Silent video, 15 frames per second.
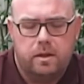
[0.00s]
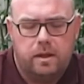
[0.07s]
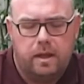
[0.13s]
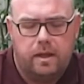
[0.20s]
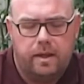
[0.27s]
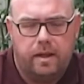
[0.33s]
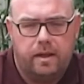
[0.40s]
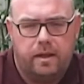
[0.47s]

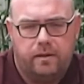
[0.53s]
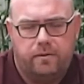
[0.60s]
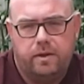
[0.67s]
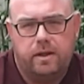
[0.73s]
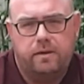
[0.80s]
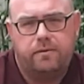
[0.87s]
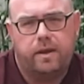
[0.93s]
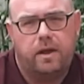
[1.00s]
and then if you
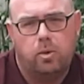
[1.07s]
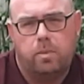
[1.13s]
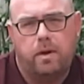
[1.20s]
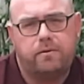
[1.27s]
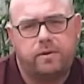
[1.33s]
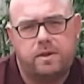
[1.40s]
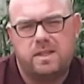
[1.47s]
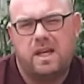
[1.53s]
lift that up
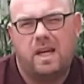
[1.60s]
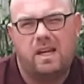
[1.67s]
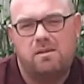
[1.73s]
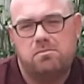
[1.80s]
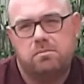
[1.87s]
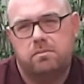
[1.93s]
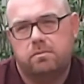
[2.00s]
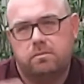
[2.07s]
after, say,
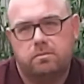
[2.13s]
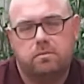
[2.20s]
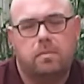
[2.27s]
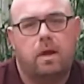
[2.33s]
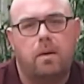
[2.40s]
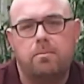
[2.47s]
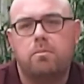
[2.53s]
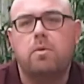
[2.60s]

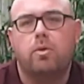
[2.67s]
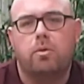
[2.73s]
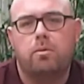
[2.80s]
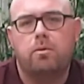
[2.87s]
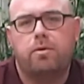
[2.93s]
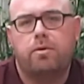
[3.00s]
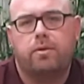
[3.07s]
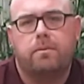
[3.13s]
a
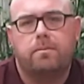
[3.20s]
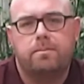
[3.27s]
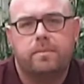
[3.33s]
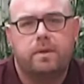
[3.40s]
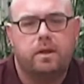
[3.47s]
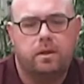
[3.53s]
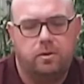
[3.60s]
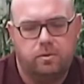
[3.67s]
month,
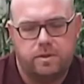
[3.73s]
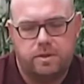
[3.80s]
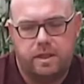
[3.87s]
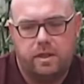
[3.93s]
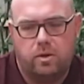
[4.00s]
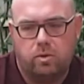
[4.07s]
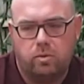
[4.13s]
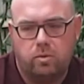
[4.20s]
you'll
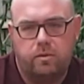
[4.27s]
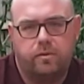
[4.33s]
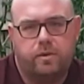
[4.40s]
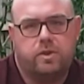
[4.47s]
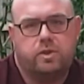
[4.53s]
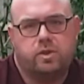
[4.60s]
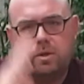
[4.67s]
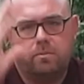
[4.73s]
see all of the
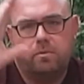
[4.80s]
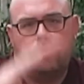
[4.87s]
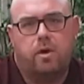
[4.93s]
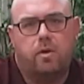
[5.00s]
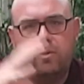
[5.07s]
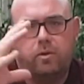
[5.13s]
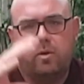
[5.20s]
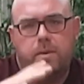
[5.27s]
top
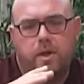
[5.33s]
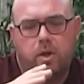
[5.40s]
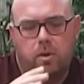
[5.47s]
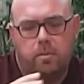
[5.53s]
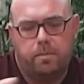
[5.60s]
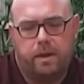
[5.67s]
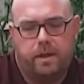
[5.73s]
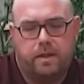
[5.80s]
growth coming
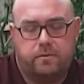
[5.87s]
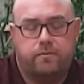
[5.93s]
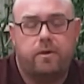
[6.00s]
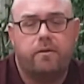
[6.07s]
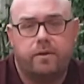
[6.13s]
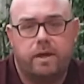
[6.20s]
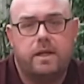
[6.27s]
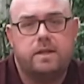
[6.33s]
up, and it's
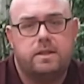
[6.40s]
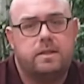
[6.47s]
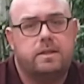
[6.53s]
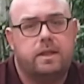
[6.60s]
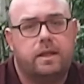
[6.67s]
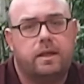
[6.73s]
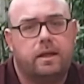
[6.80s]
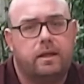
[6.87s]
very easy
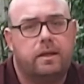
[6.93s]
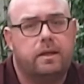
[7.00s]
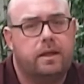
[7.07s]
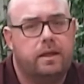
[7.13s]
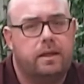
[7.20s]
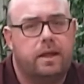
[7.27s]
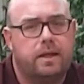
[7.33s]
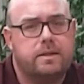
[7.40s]
to then
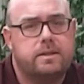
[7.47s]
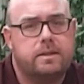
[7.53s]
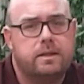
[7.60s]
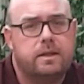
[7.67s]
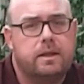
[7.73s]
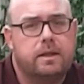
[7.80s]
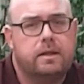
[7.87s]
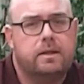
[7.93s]
clear that,
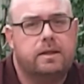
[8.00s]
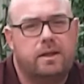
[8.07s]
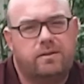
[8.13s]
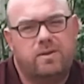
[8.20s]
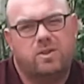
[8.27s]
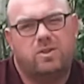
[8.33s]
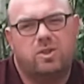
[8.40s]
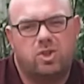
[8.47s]
and they've
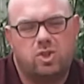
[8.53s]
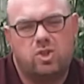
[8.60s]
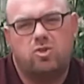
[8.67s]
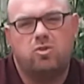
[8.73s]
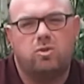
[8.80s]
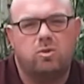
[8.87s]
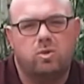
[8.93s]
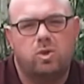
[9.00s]
sort of
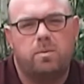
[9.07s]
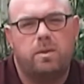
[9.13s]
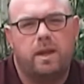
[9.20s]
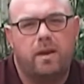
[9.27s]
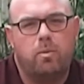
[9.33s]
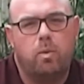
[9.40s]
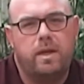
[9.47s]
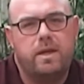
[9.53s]
struggled up and
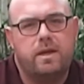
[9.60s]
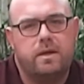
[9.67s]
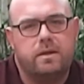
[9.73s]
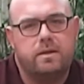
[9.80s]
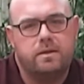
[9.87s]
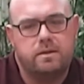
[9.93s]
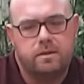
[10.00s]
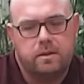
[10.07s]
they're
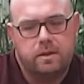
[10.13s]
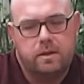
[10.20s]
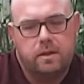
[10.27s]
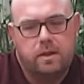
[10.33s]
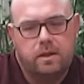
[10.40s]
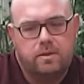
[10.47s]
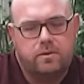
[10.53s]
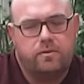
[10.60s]
weakened.
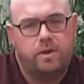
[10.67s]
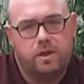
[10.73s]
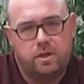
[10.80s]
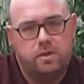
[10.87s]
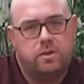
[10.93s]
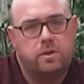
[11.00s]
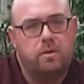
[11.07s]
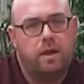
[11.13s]
So if you
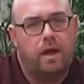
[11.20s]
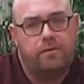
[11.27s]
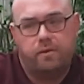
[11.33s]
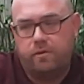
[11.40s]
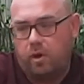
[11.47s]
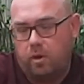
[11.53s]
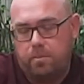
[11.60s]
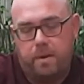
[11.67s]
can do that, if
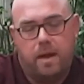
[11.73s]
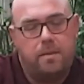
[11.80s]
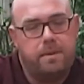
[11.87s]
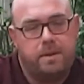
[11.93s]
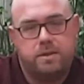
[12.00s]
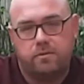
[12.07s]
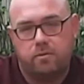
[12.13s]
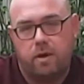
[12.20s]
you've got a bare
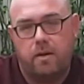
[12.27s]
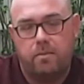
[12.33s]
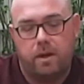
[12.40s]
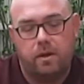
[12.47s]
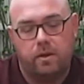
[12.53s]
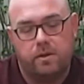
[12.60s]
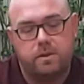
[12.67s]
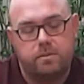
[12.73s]
bit of ground where
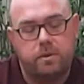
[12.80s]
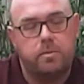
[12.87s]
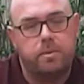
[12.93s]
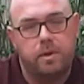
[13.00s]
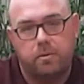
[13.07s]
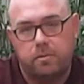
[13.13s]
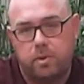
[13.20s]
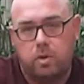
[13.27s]
lots of them are
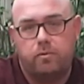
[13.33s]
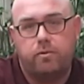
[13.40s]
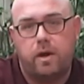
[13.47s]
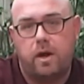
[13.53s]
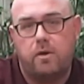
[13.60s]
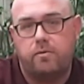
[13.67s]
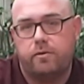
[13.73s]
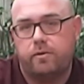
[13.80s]
coming up, cover it
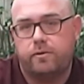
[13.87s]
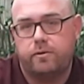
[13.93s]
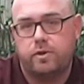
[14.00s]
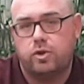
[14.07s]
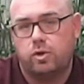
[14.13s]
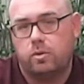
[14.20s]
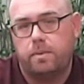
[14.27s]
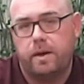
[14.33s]
over for a
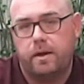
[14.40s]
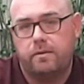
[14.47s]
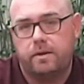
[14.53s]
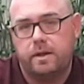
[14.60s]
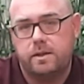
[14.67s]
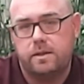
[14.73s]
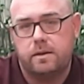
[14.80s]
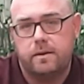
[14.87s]
short period,